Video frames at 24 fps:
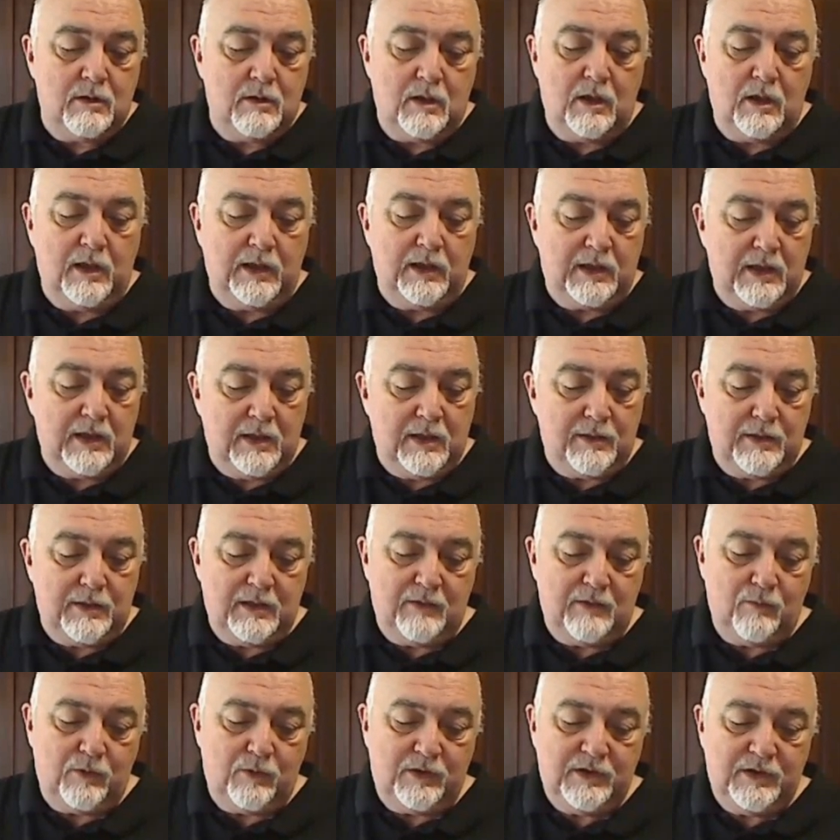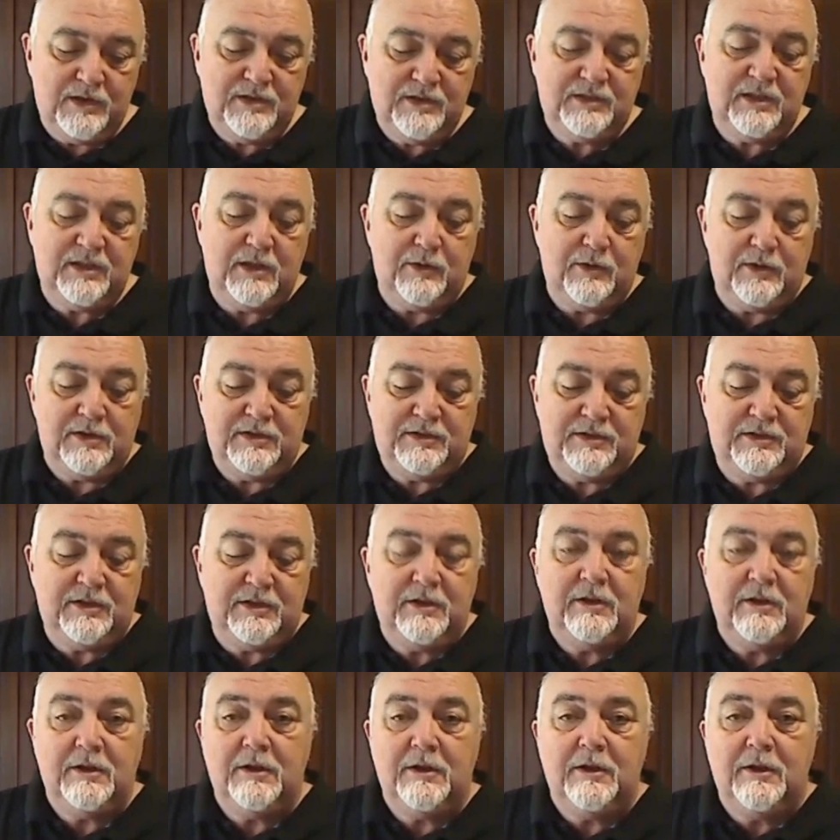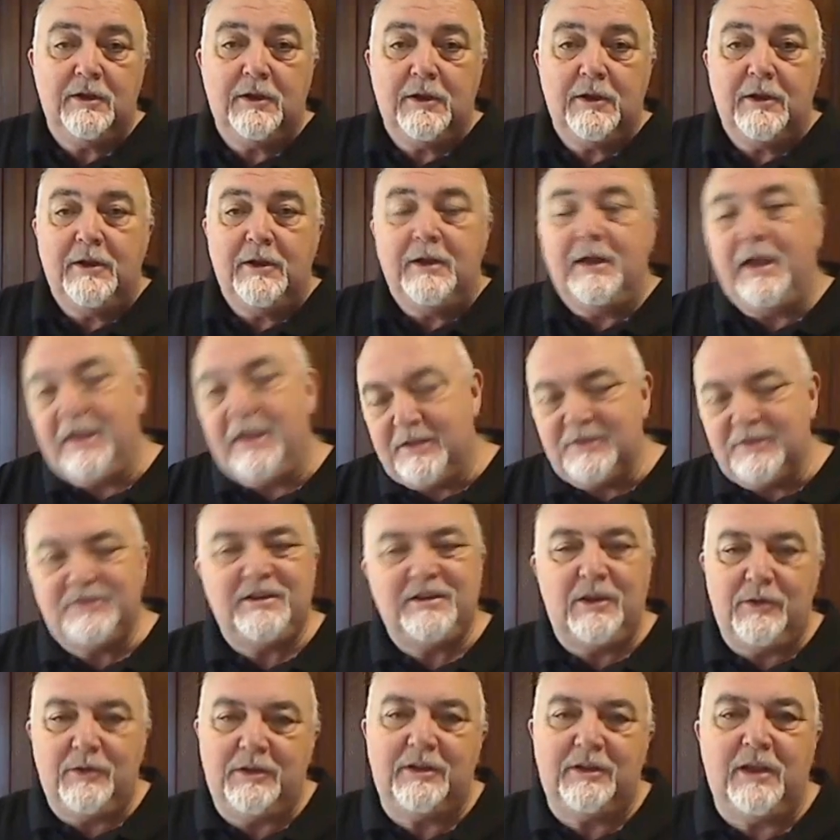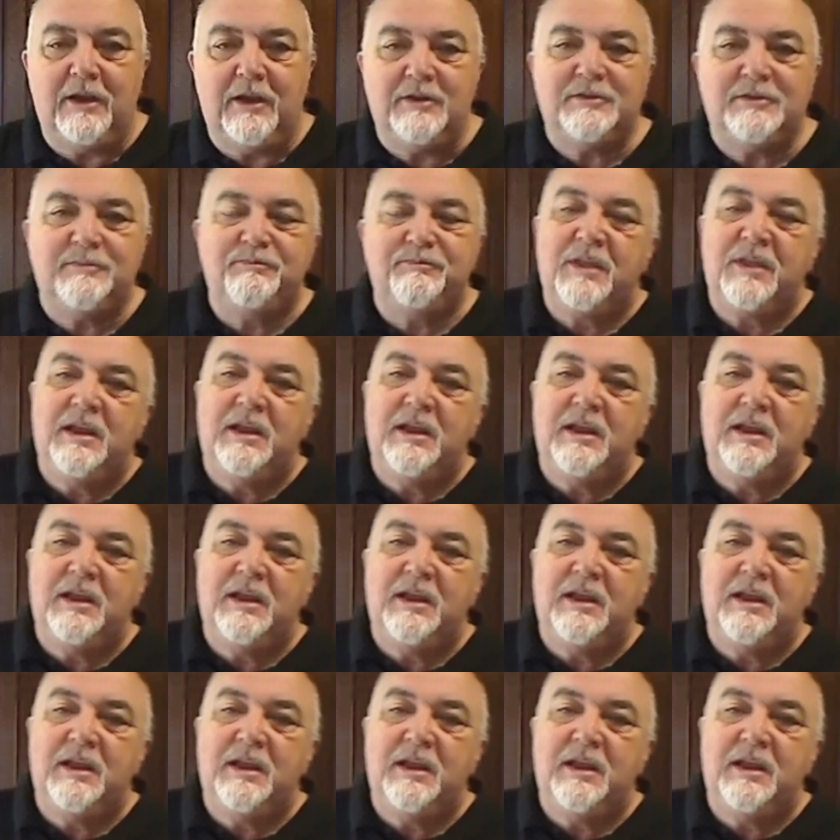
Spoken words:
I can't think of what it is, there it is, and so it goes.